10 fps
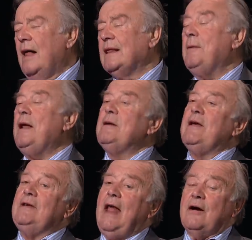Well, no, no one
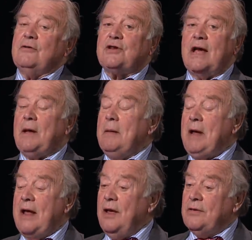ever knows. I don't,
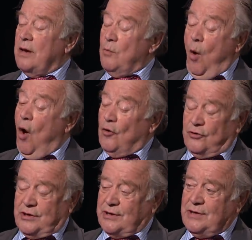I don't think it
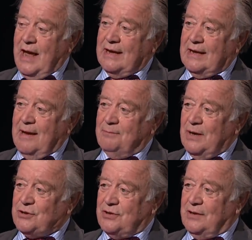was just naked
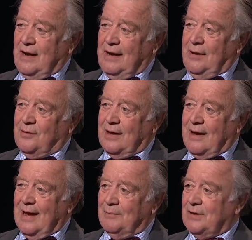ambition, and I don't think
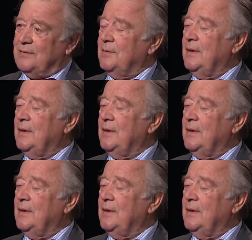I am,